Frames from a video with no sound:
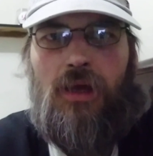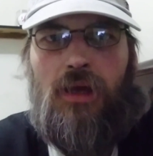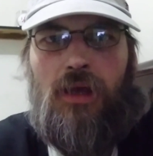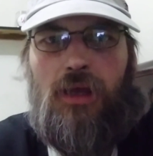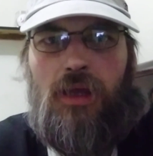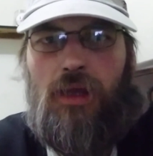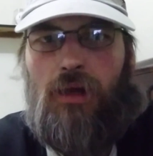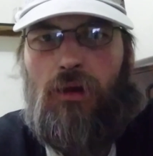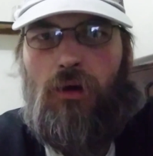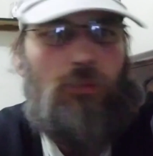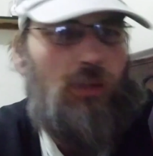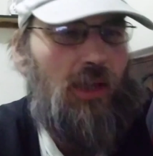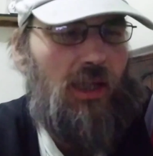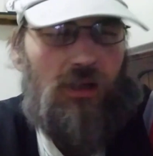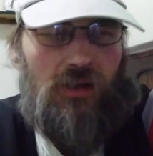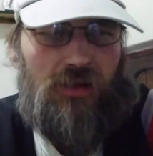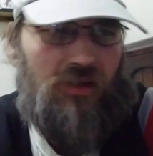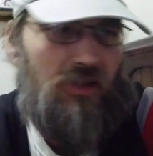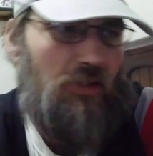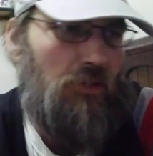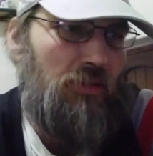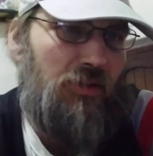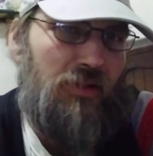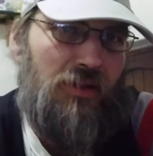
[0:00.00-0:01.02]
You know, because
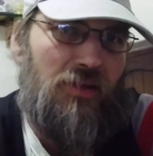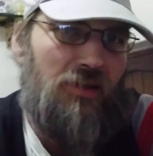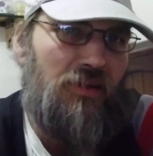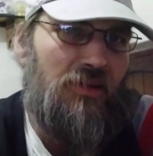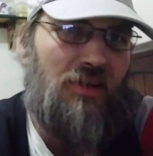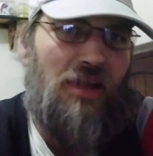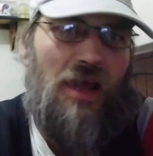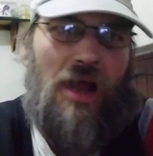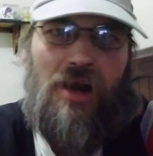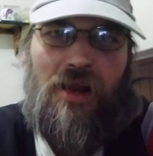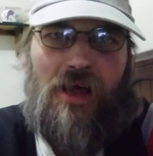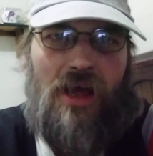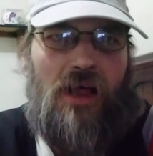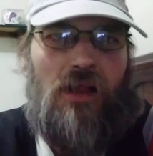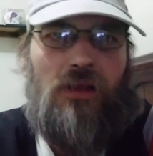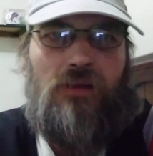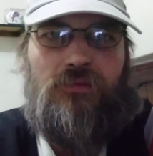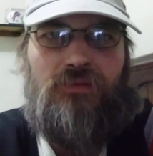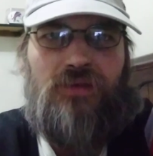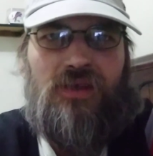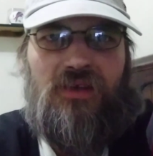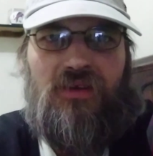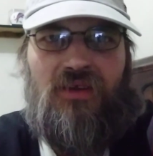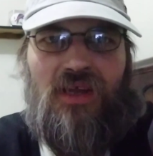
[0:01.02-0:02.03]
Houston's got a hell
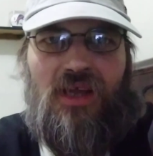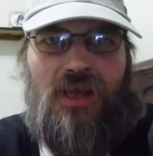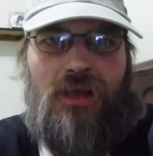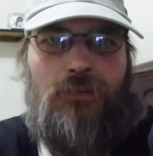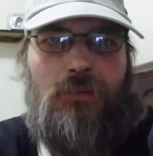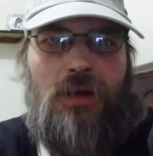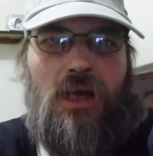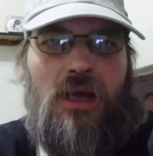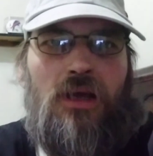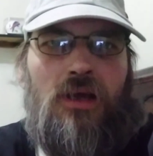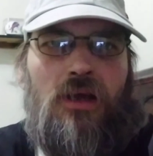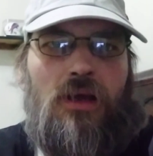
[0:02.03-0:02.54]
of a team.